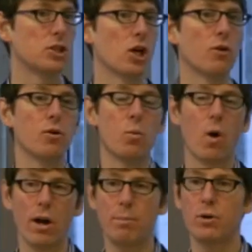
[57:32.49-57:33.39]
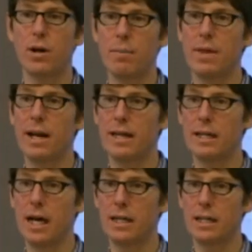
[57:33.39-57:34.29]
So if you want to put up that
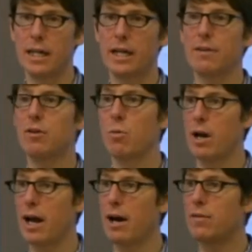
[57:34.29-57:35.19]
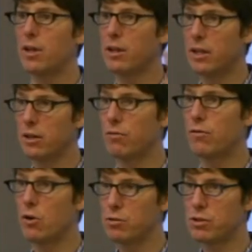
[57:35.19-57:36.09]
inline link, if you want to have that little
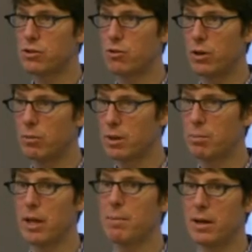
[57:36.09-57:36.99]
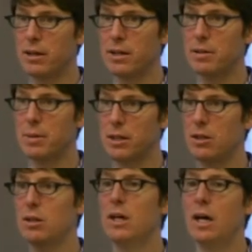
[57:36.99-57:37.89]
frozen screen with the play button in the middle